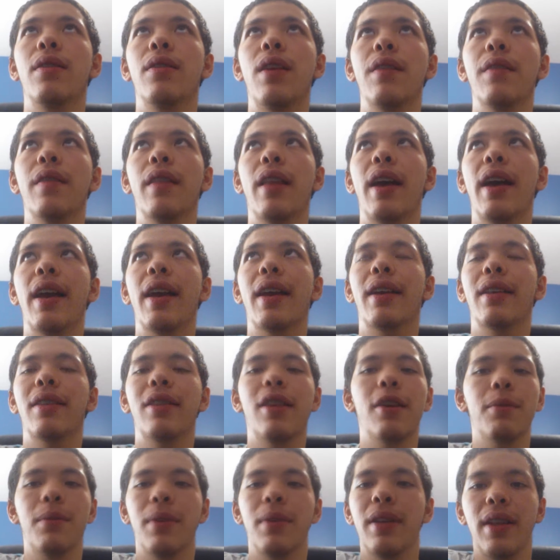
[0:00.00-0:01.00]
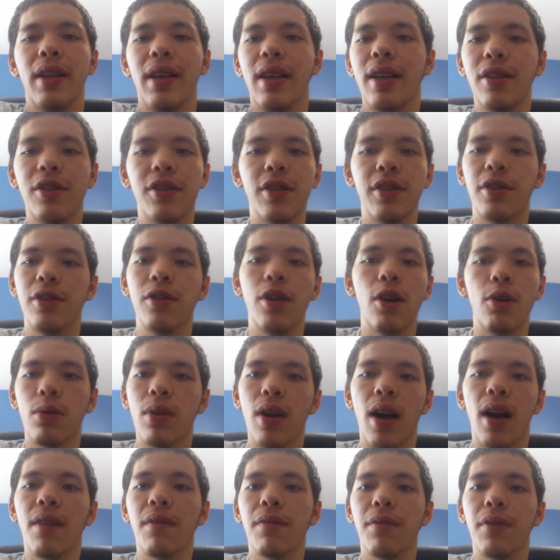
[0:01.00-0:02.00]
then like there really is just no
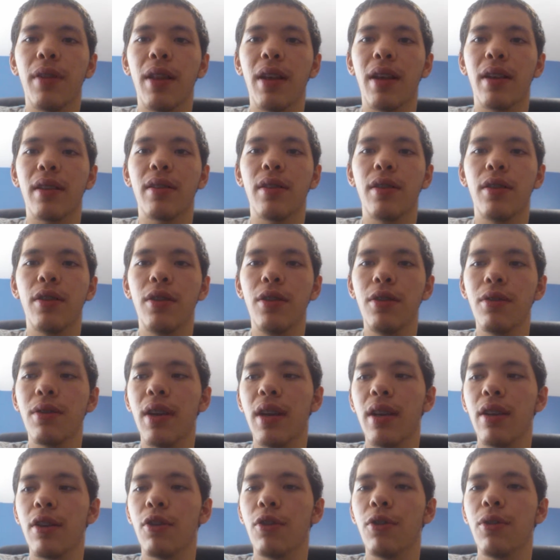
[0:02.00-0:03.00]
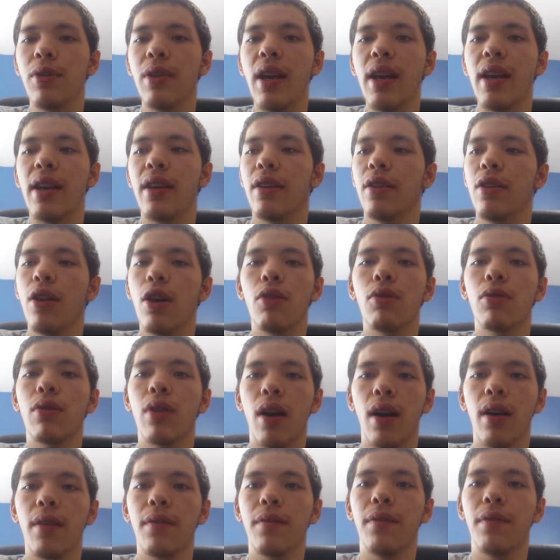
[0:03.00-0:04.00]
conflict. You can create no
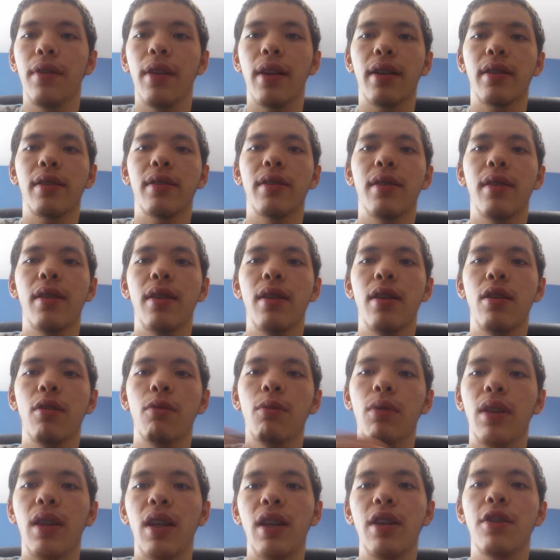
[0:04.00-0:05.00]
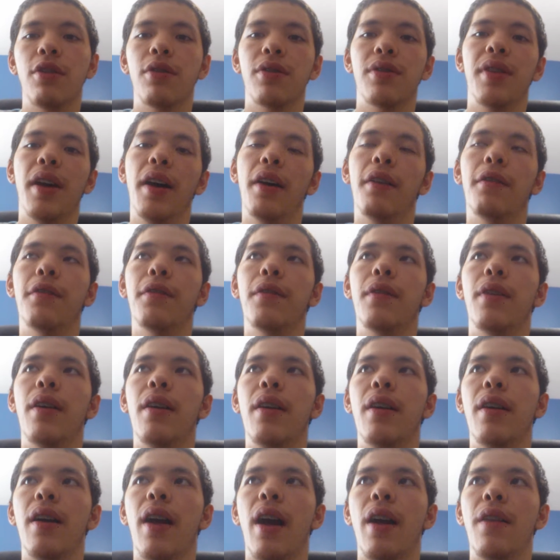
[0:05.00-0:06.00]
conflict within yourself,
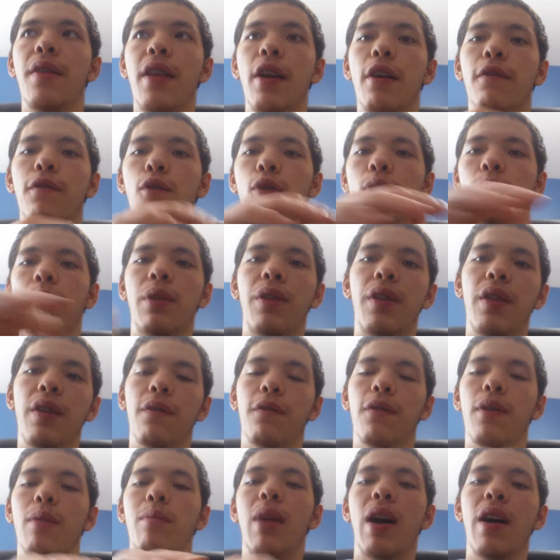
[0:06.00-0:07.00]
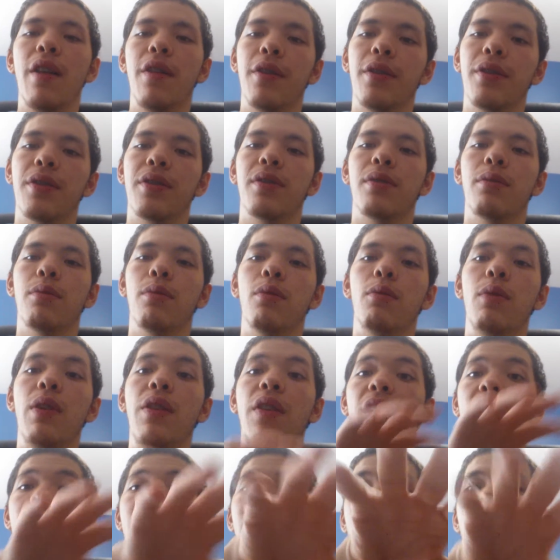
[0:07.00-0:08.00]
and therefore
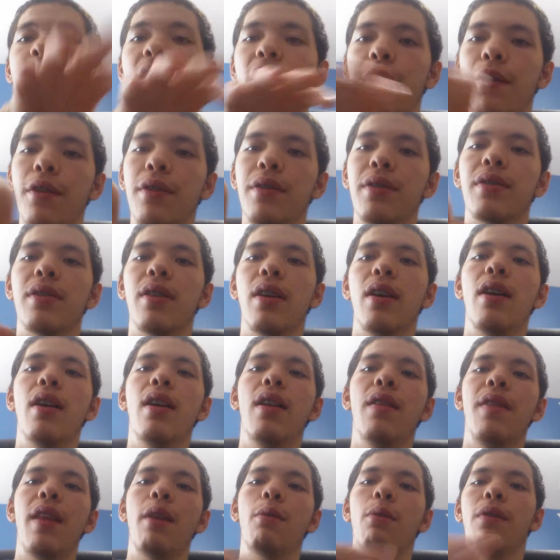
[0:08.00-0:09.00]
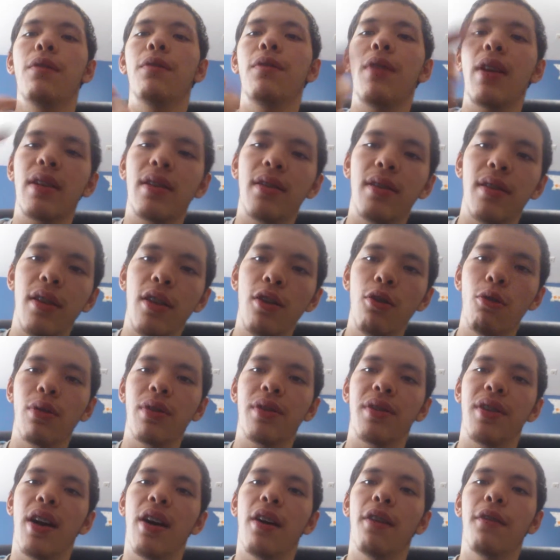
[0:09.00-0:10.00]
within the others that reflect
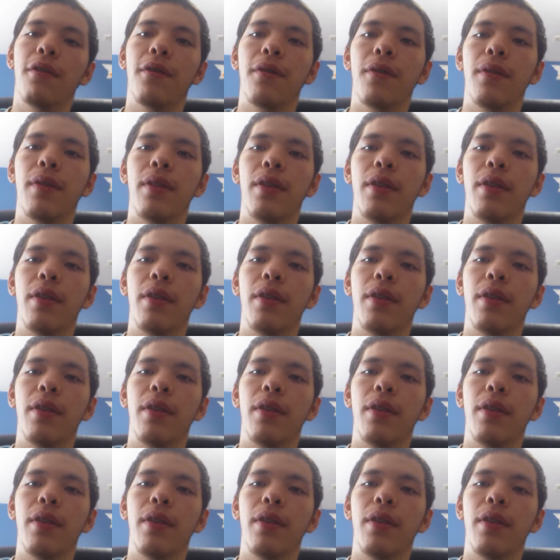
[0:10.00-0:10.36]
yourself.